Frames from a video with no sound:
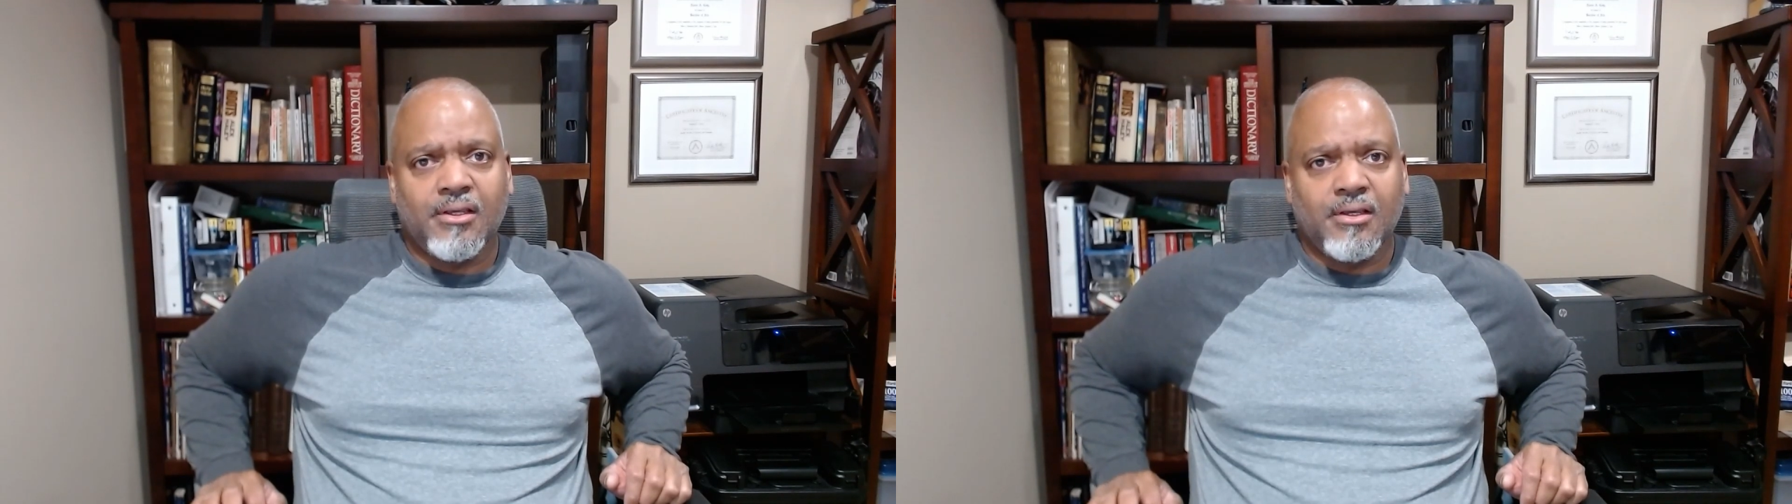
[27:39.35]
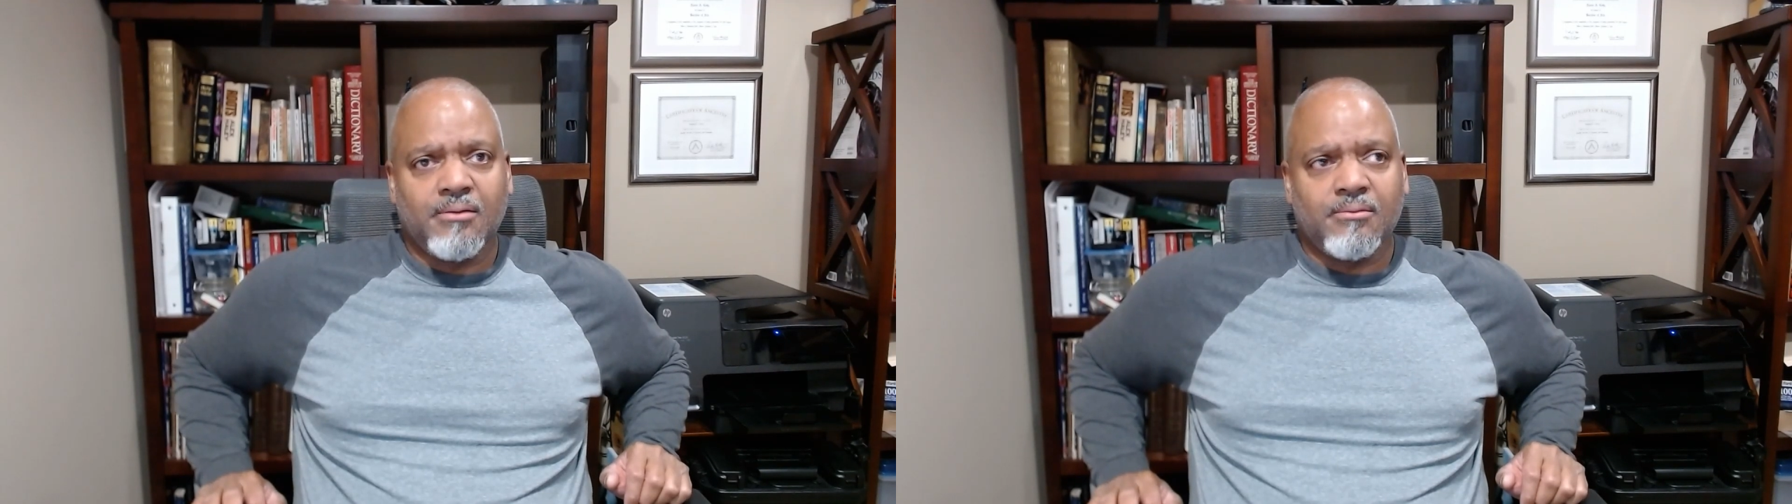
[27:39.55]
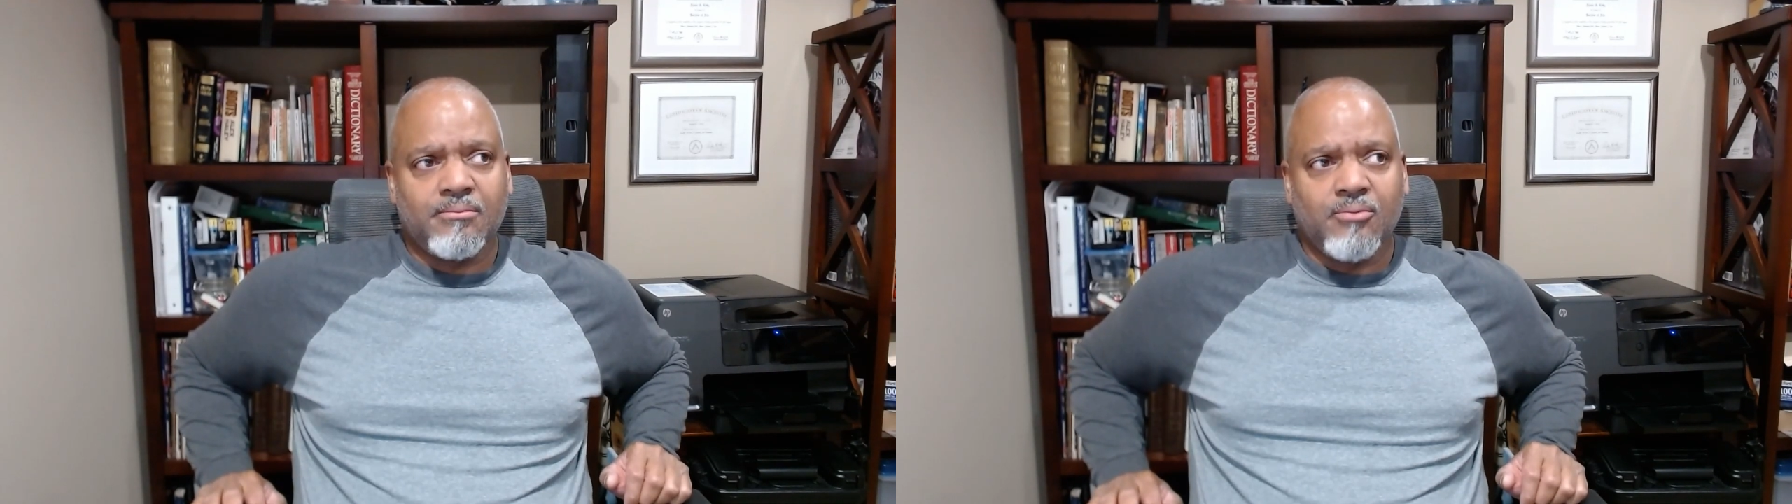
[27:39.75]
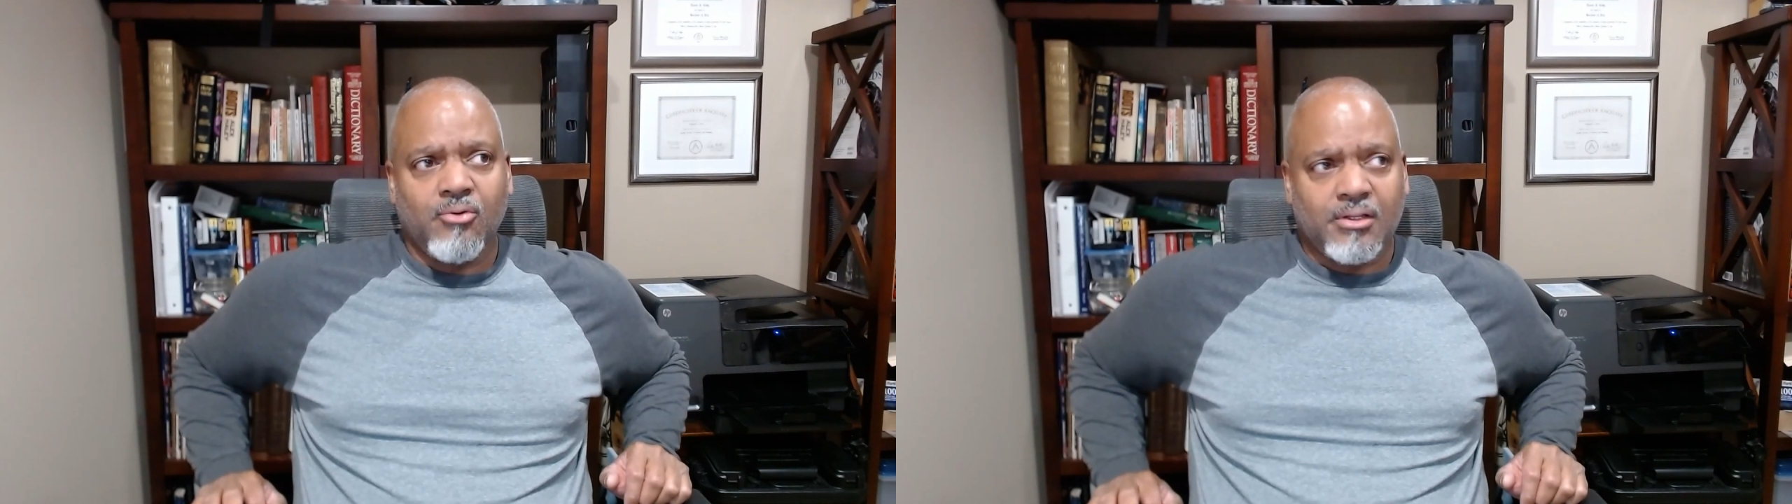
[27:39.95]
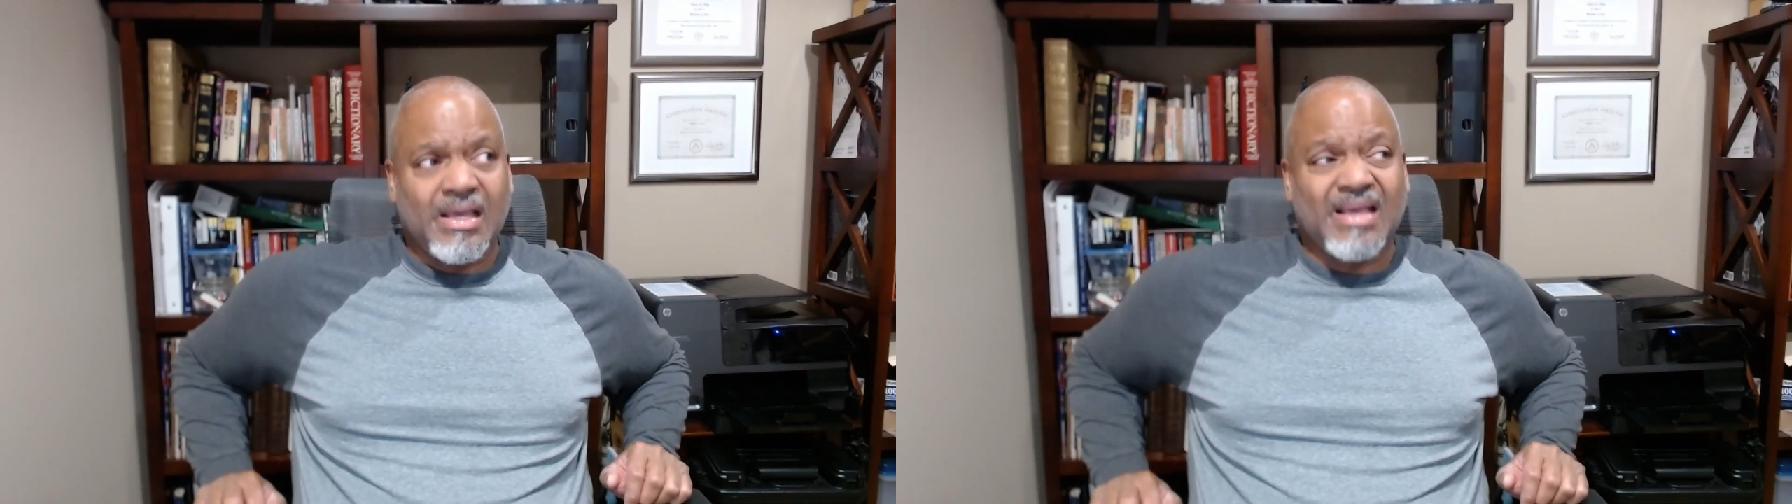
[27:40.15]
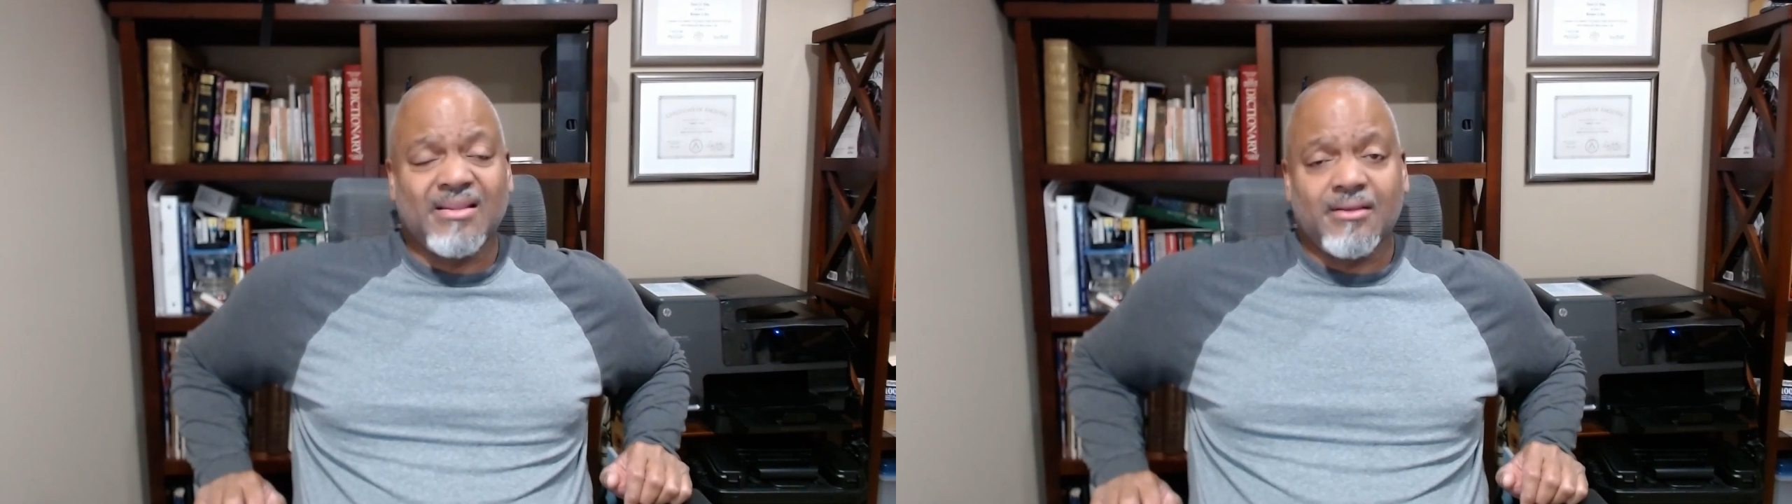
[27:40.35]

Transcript: and more than likely